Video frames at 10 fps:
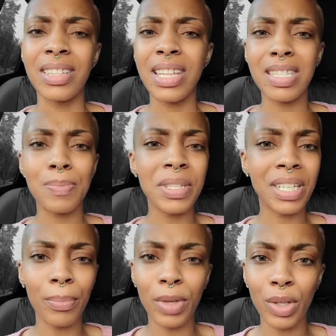this
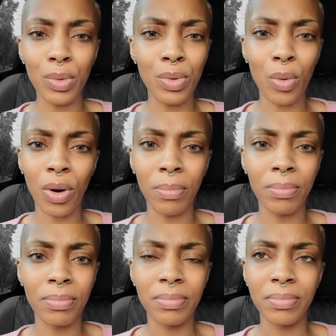become the new norm?
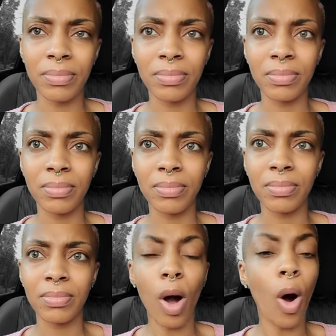
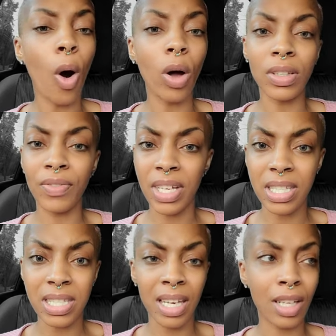All of
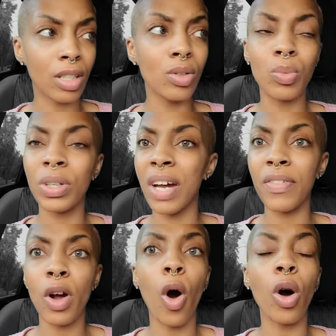this, include
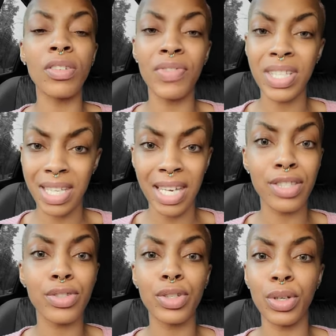whatever all of this
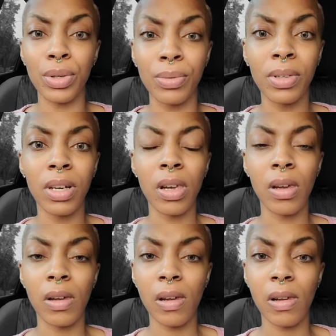is to you.
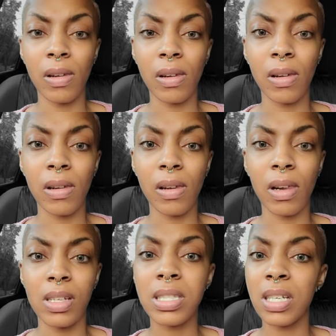
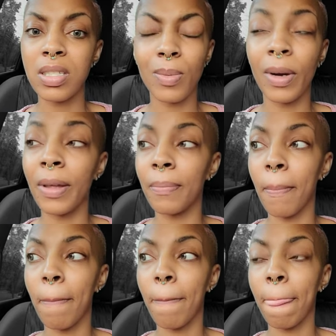Since
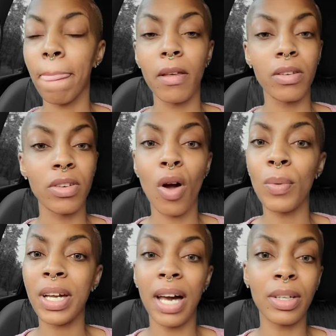when? Y'all,
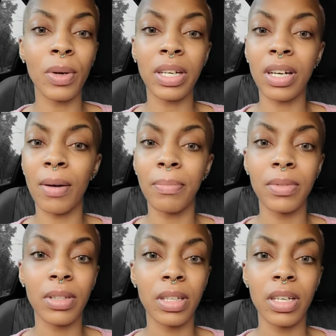we gotta wake up.
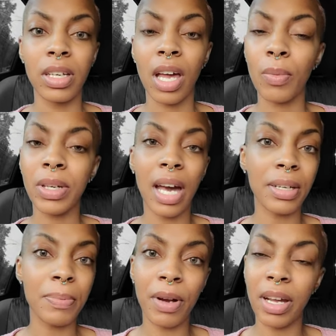And we
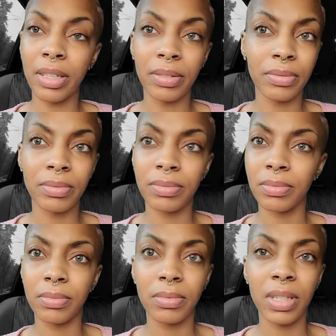gotta pray.
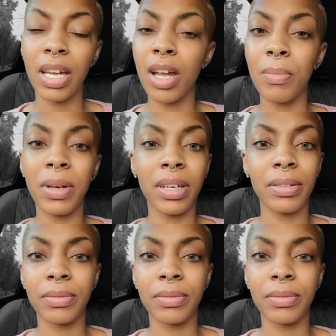Hear me.